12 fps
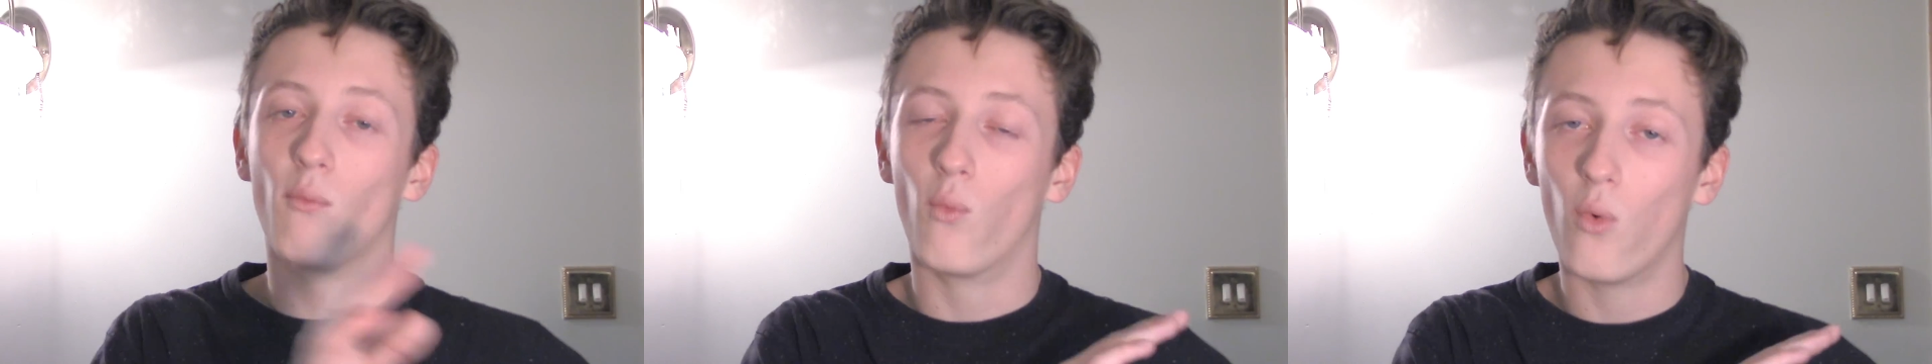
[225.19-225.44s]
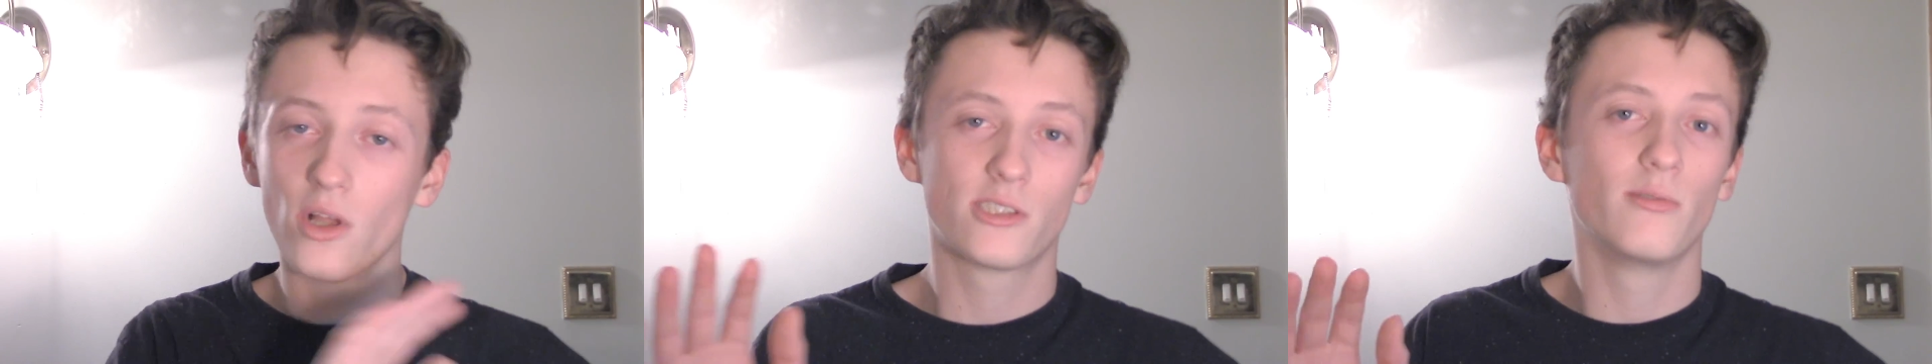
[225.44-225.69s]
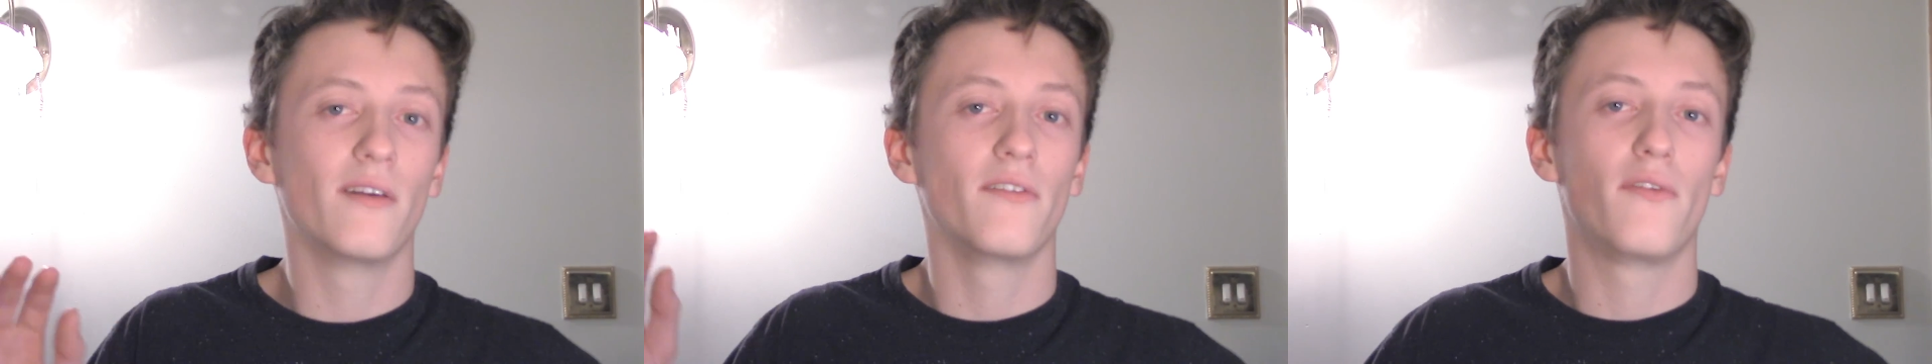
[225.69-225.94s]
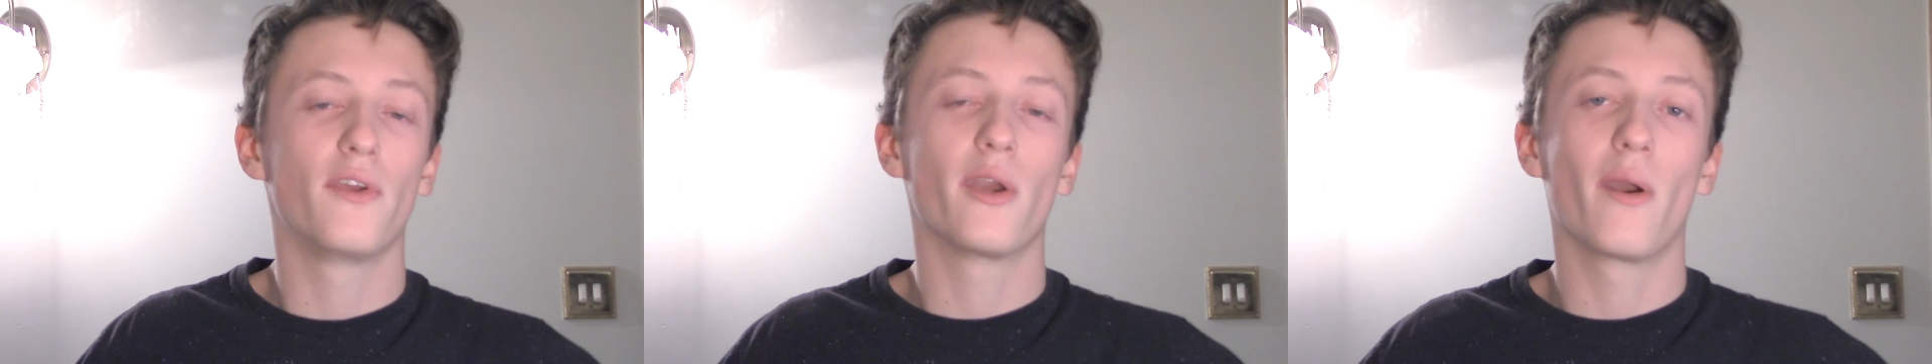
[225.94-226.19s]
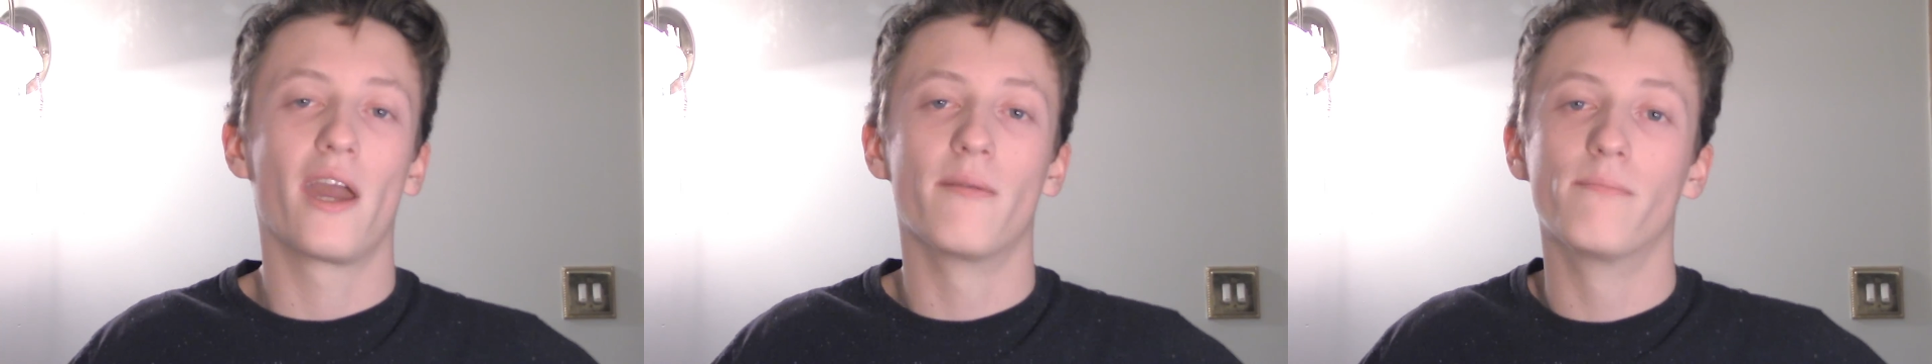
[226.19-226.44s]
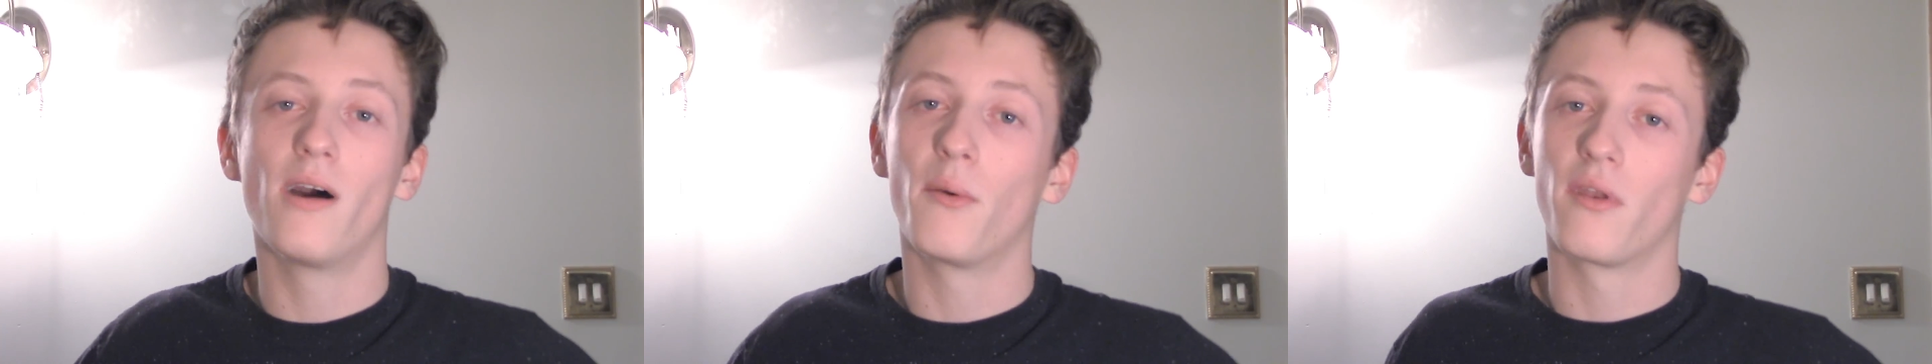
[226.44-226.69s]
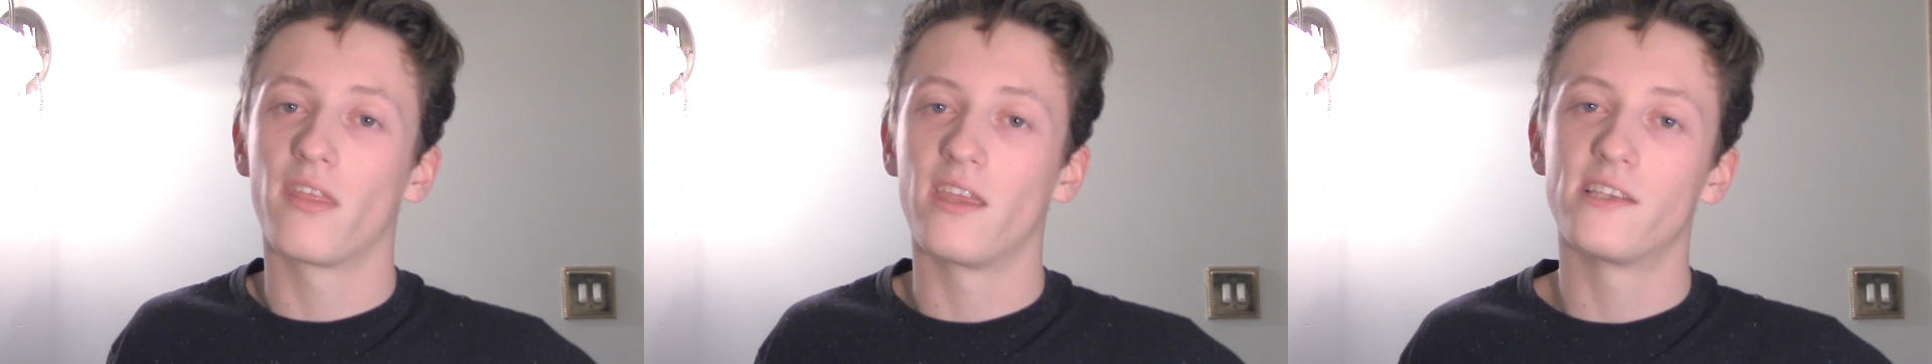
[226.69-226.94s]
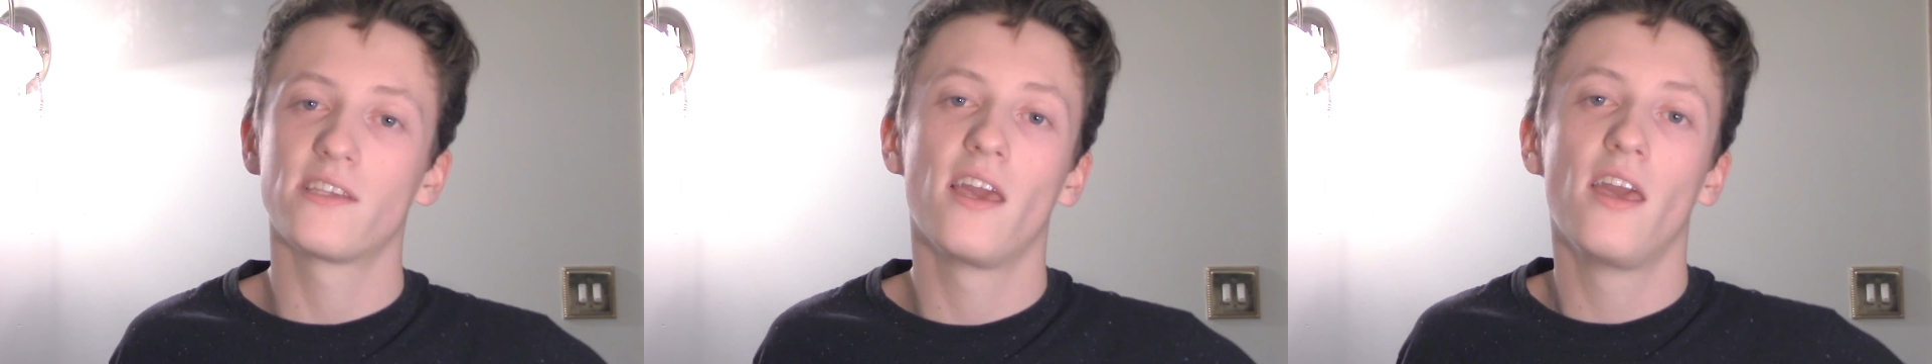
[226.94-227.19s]
whatsoever if you go ahead and buy one of
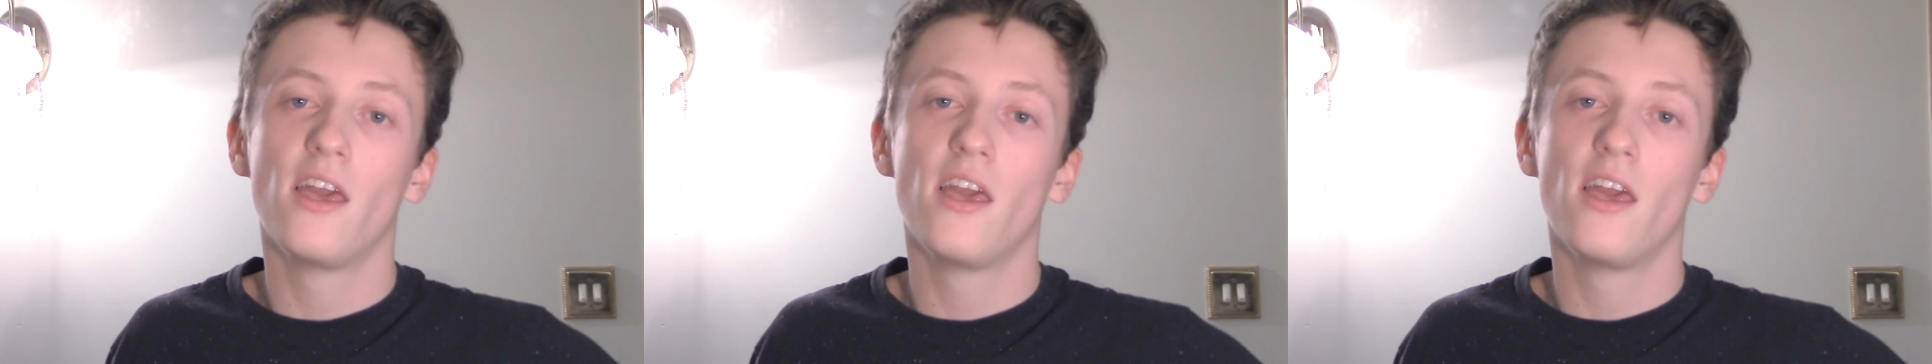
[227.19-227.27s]
these.